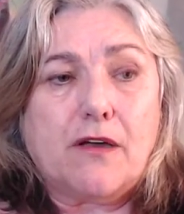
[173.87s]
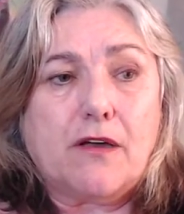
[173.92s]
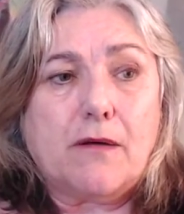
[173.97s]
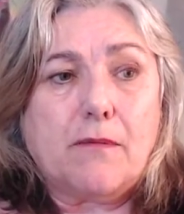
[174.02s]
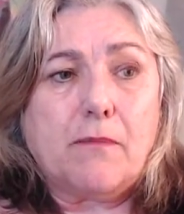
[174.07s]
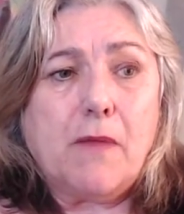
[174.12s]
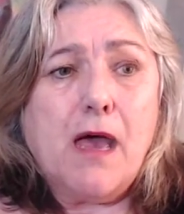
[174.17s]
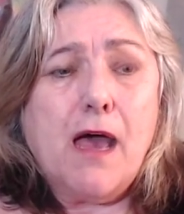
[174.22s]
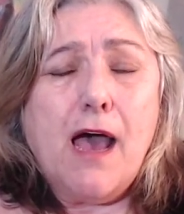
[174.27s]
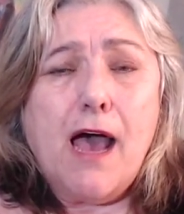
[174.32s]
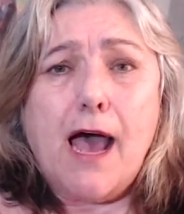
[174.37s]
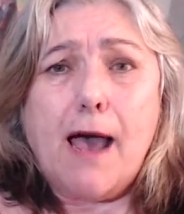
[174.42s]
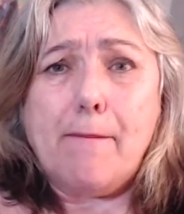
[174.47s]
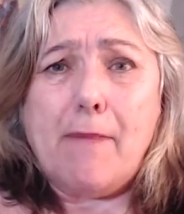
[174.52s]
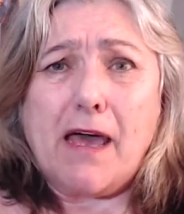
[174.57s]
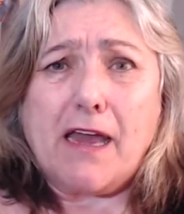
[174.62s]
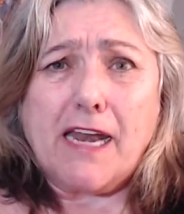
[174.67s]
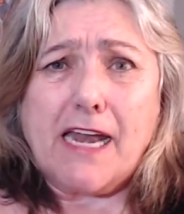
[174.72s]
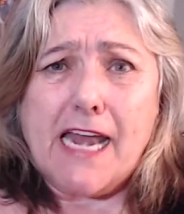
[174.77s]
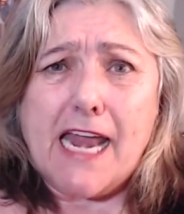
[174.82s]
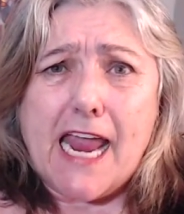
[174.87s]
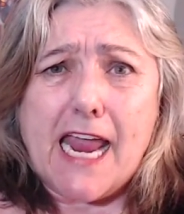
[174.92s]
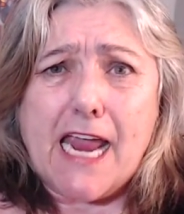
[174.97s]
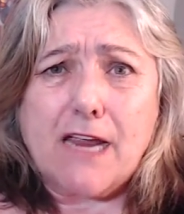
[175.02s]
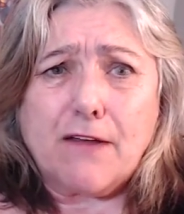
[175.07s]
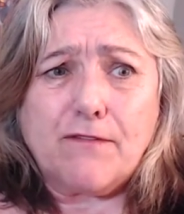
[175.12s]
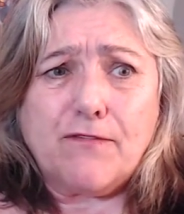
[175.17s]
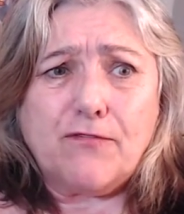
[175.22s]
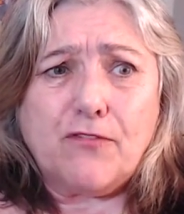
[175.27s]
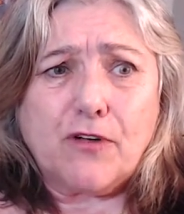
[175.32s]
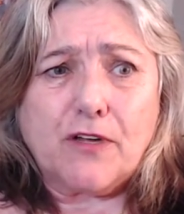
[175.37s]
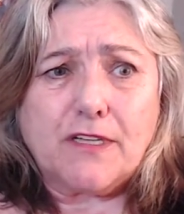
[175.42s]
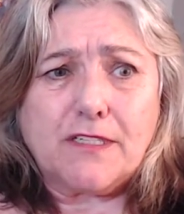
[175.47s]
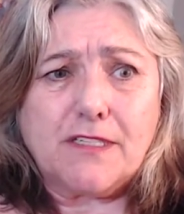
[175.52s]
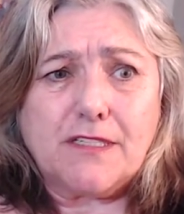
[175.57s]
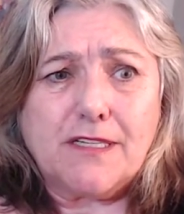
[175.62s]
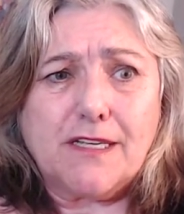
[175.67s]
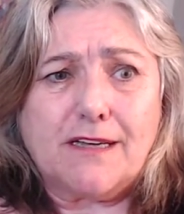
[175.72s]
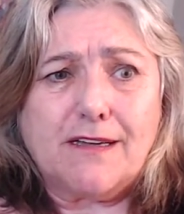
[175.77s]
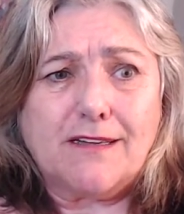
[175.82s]
about an
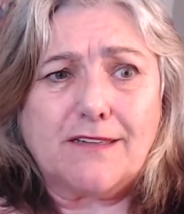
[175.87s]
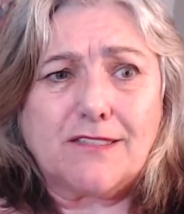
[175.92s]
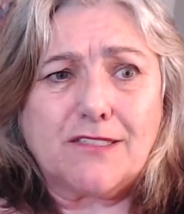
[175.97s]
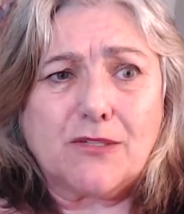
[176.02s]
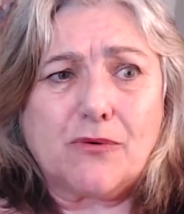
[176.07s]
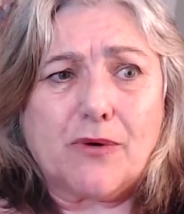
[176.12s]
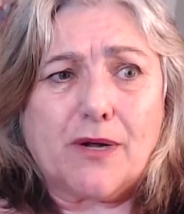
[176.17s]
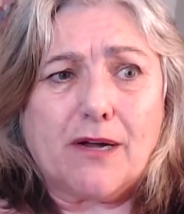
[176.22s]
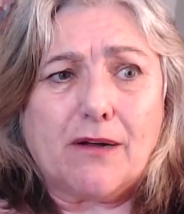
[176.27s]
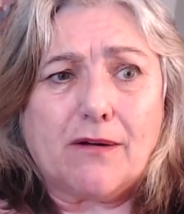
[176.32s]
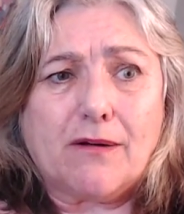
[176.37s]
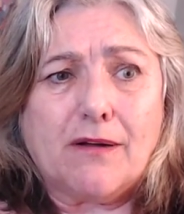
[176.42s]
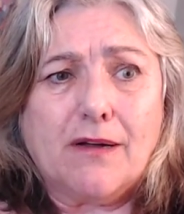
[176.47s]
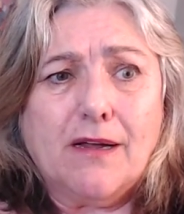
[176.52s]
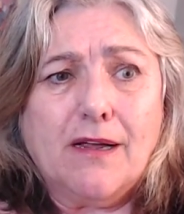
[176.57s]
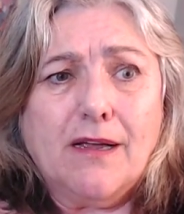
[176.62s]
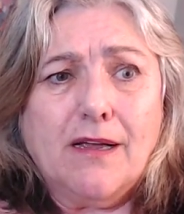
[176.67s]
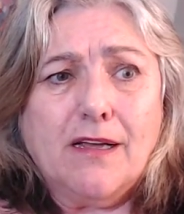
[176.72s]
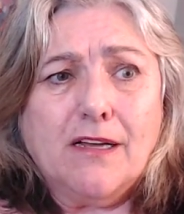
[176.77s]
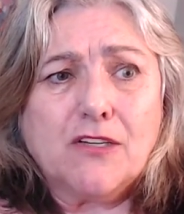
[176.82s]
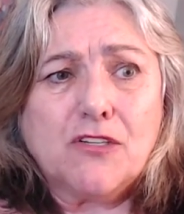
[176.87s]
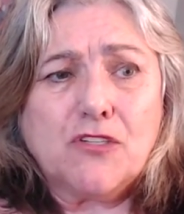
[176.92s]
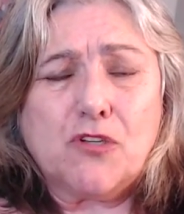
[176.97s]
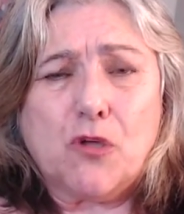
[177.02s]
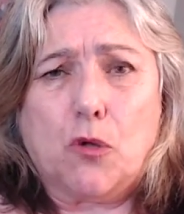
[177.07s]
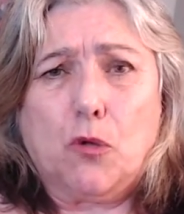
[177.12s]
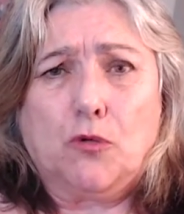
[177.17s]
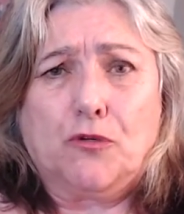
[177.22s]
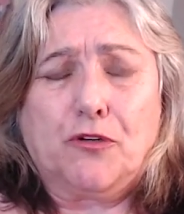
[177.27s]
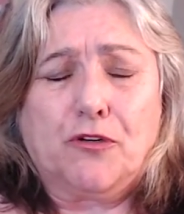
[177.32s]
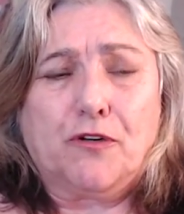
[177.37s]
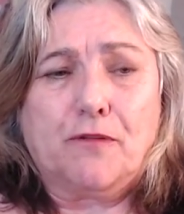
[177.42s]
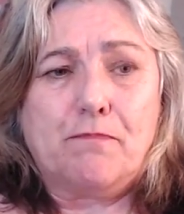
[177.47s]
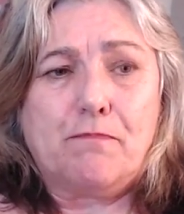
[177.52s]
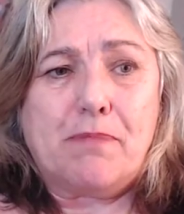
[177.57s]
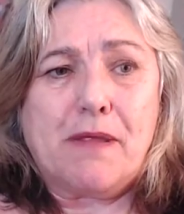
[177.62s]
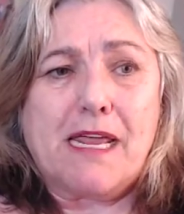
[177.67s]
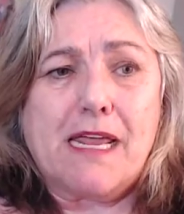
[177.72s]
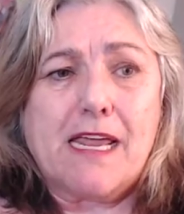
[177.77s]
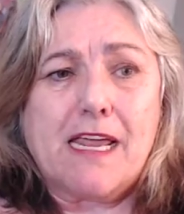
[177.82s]
8-foot
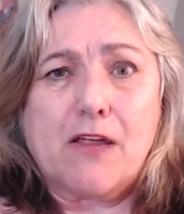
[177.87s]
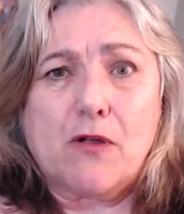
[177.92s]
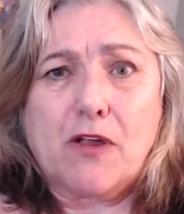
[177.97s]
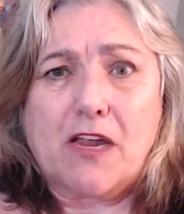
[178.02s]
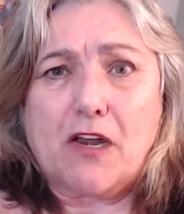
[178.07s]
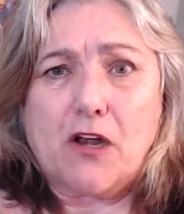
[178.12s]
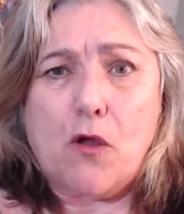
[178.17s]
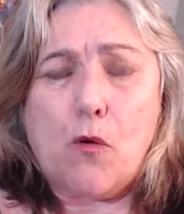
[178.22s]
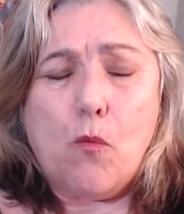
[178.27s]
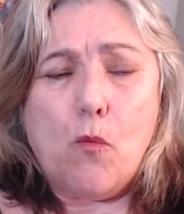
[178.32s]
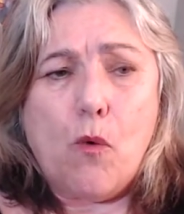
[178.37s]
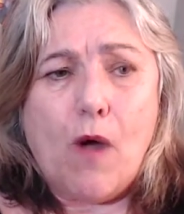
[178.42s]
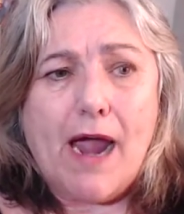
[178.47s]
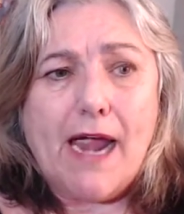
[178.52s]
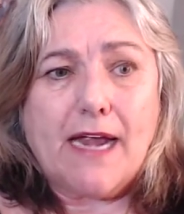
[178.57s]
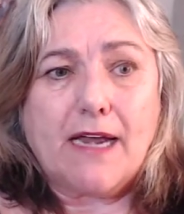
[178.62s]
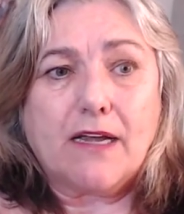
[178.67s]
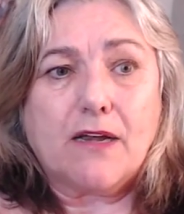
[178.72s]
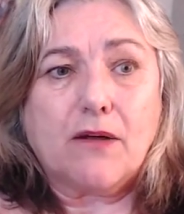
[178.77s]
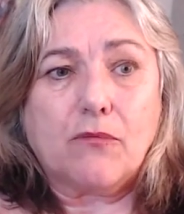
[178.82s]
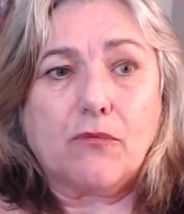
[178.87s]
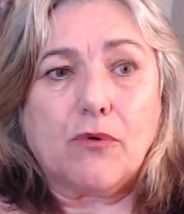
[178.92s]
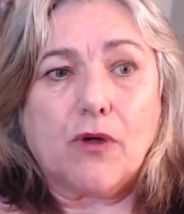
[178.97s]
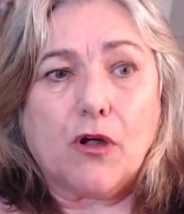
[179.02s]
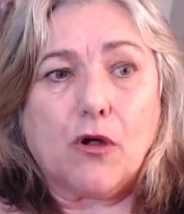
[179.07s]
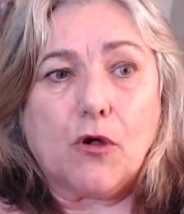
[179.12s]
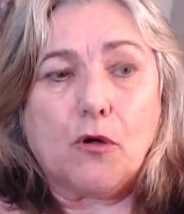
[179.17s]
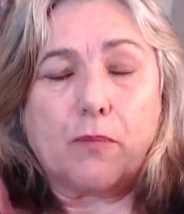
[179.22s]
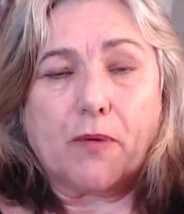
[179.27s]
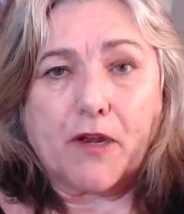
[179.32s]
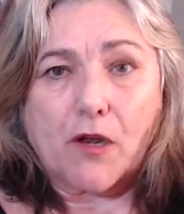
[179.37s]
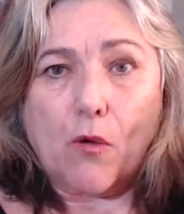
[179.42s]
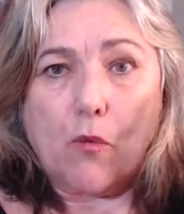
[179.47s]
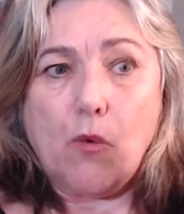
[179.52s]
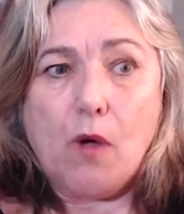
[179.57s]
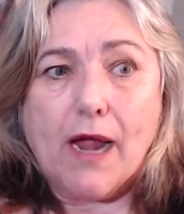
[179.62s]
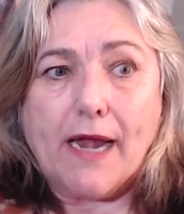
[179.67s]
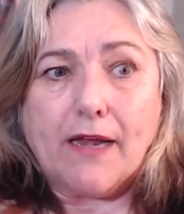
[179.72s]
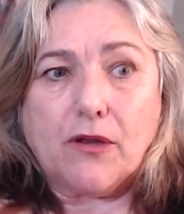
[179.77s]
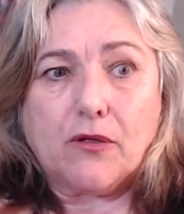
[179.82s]
square-shouldered being in a white robe and a
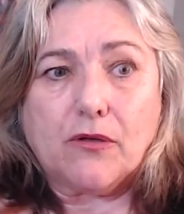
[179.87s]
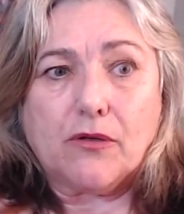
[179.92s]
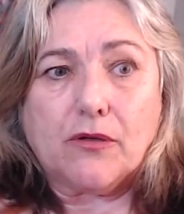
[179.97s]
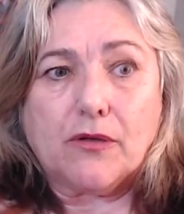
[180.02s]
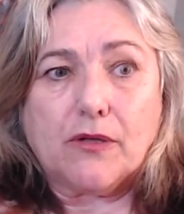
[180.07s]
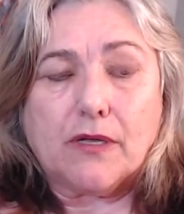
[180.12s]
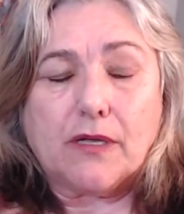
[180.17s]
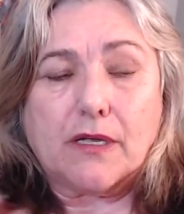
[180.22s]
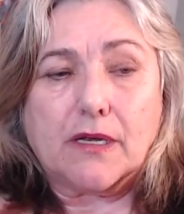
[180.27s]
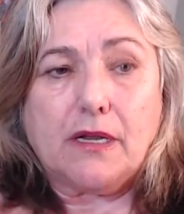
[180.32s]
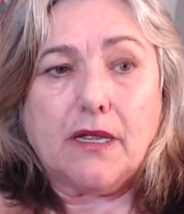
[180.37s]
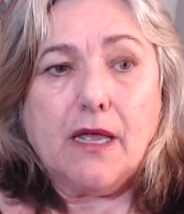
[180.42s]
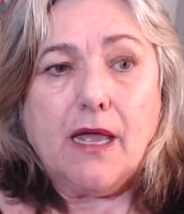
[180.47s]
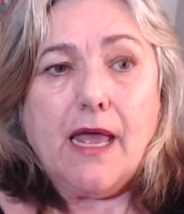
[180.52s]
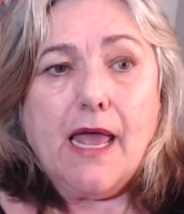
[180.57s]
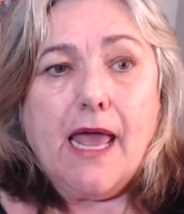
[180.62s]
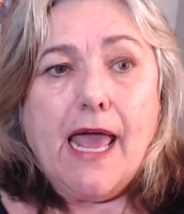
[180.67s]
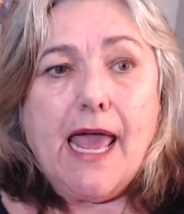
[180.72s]
white hood.